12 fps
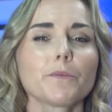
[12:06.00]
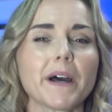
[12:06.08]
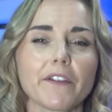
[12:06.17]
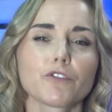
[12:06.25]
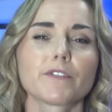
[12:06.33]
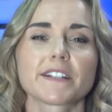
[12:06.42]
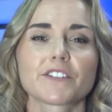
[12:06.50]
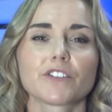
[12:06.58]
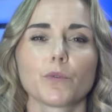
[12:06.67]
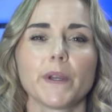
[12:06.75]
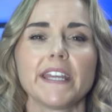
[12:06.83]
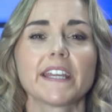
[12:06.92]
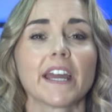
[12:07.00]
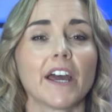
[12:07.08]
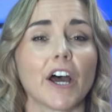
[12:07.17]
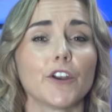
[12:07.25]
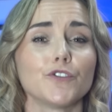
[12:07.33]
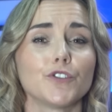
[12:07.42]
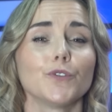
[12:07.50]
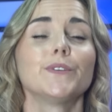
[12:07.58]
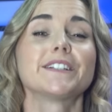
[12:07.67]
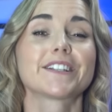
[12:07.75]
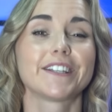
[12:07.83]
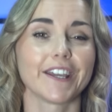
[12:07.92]
about the rest of the week and do
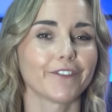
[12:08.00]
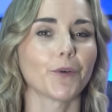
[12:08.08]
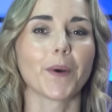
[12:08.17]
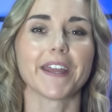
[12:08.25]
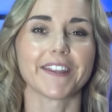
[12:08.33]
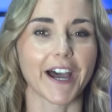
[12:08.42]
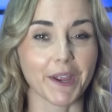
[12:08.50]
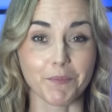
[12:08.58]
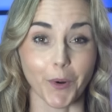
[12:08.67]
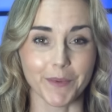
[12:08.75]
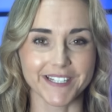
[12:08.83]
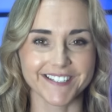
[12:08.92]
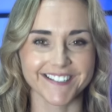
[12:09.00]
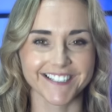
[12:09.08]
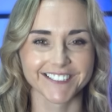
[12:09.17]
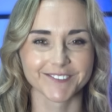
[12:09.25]
this giveaway that I promised.